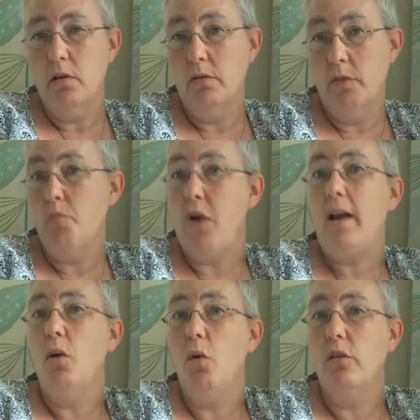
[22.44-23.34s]
the
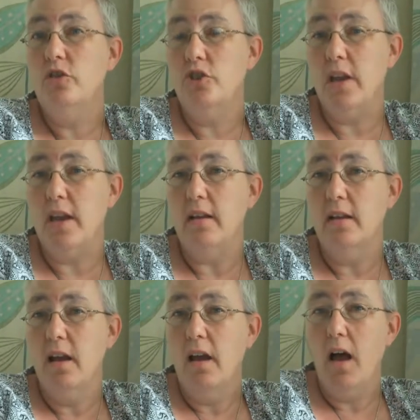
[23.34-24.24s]
BRCA1
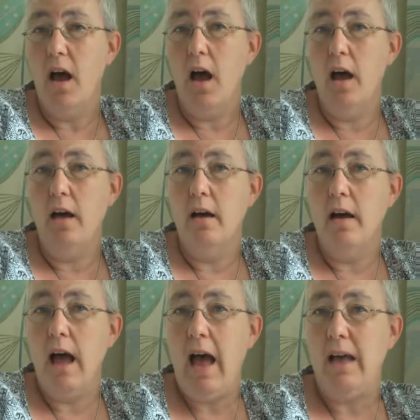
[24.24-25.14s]
gene,
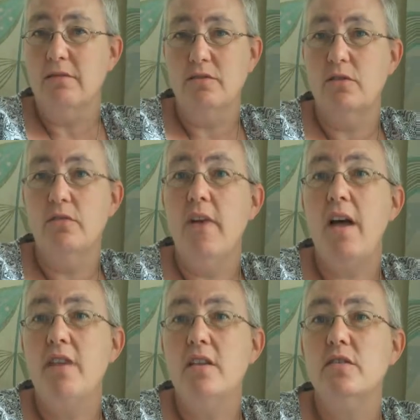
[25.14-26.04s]
and
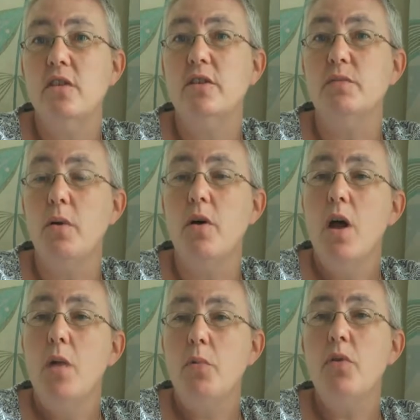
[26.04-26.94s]
various others, but
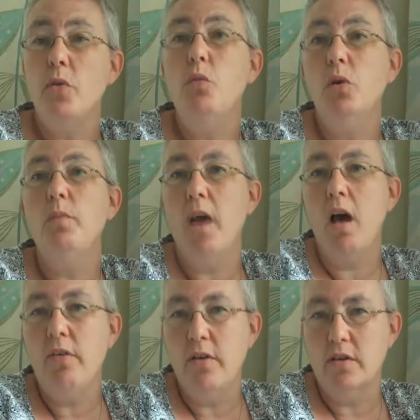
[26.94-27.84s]
there will be
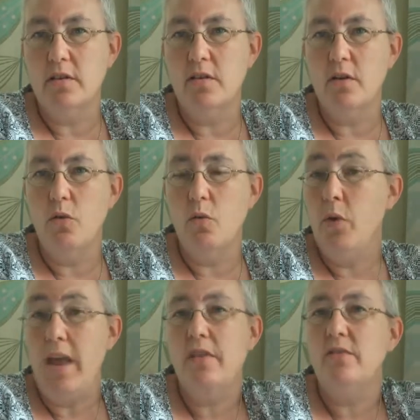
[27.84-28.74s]
others that
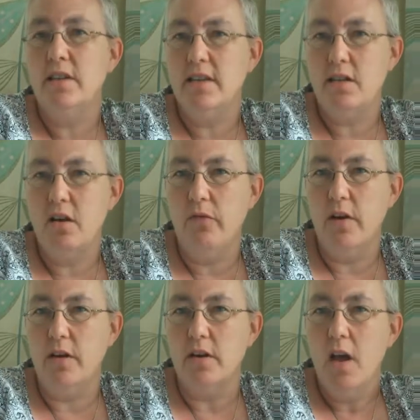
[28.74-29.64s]
we haven't
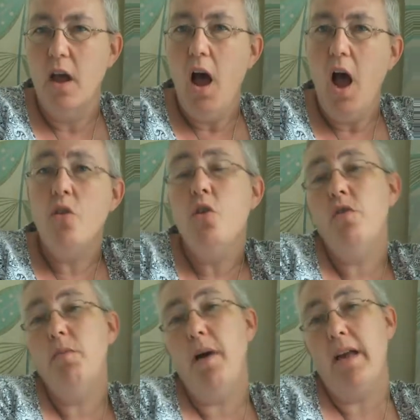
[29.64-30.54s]
discovered. And
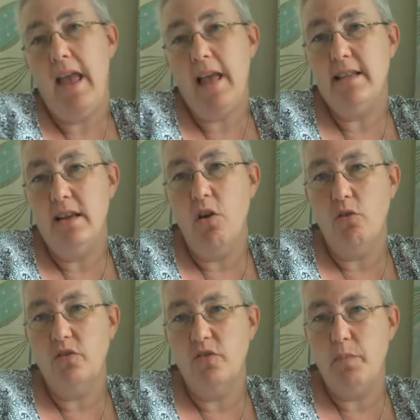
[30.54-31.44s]
only by getting
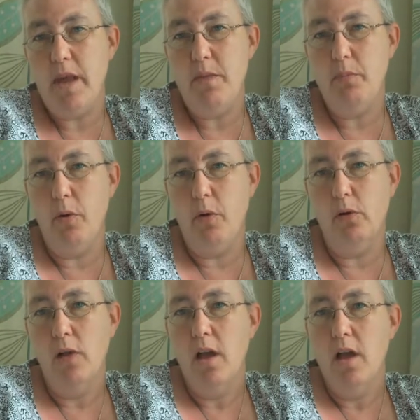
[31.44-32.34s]
lots of
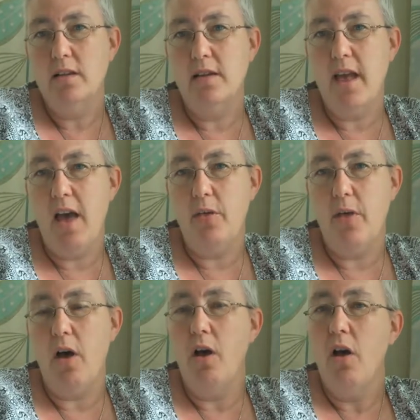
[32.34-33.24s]
people
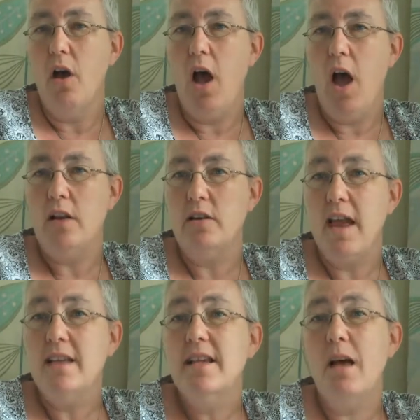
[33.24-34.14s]
together and
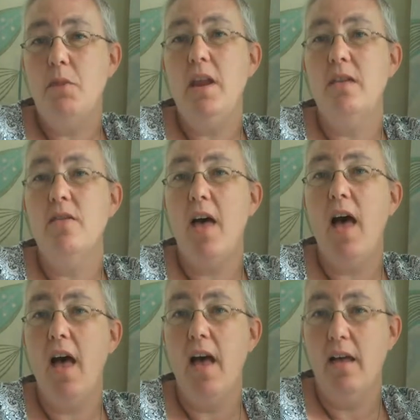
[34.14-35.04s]
examining
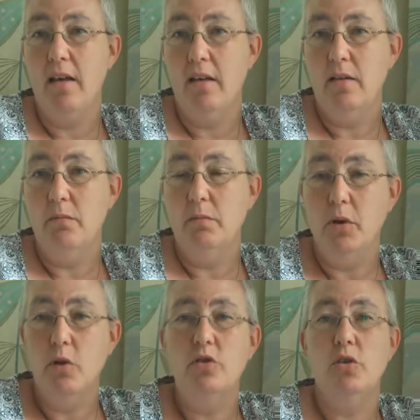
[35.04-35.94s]
their
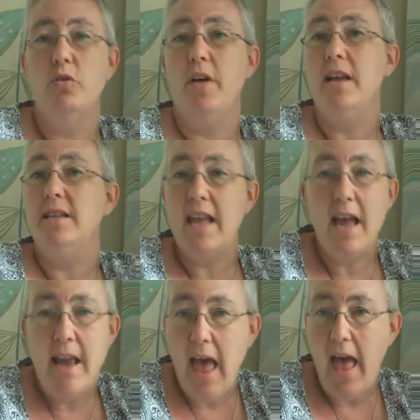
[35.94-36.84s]
blood or their
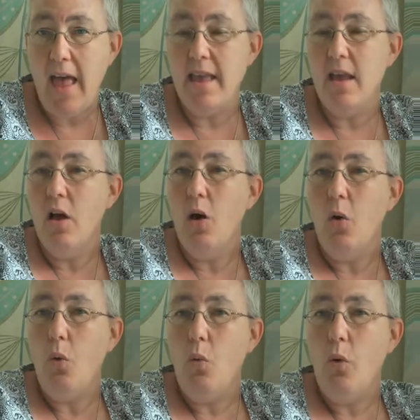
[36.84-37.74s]
DNA,
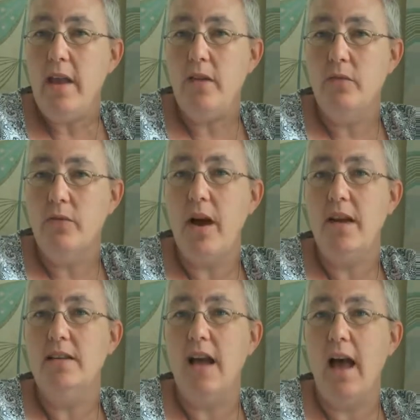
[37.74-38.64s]
we can
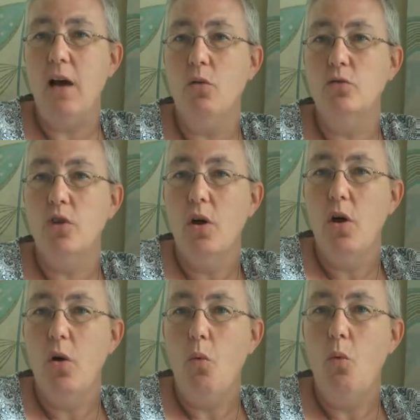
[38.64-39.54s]
find out
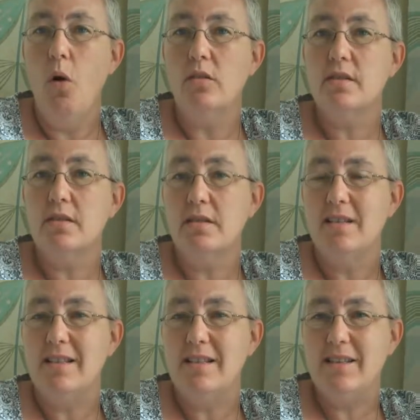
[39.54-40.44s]
what's
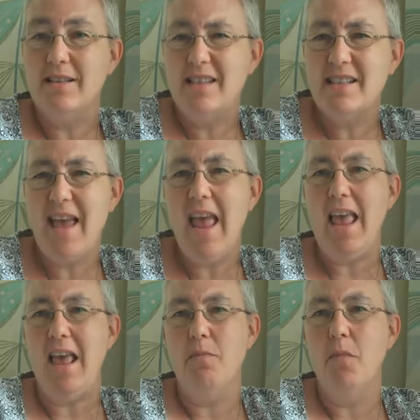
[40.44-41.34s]
the
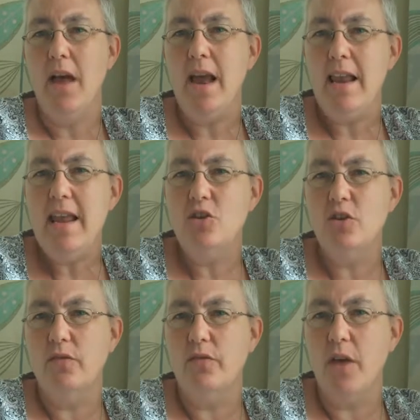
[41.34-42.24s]
same in
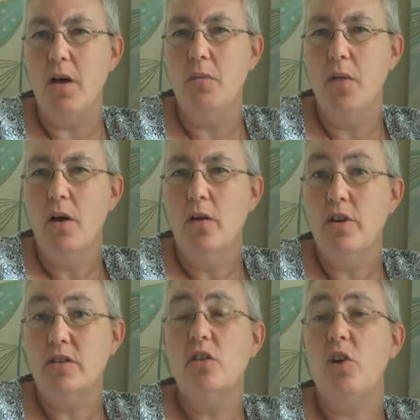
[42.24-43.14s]
each of them,
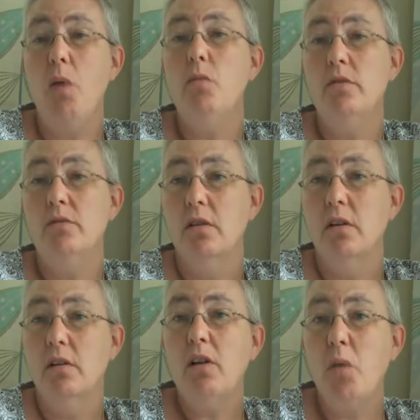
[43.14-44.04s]
that's the common
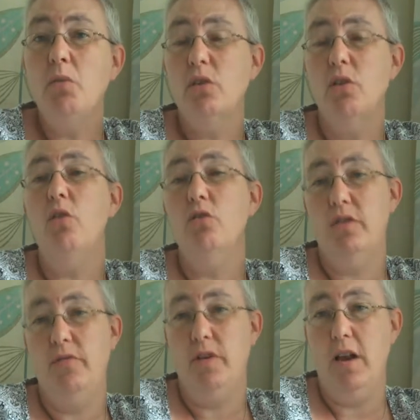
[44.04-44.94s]

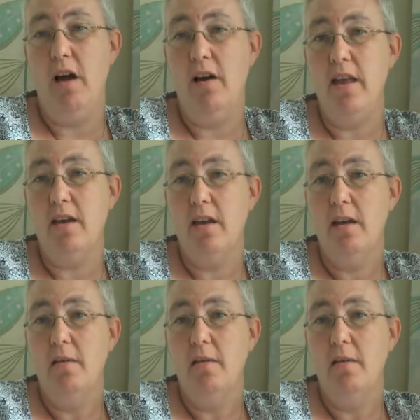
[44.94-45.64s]
cause, if you like.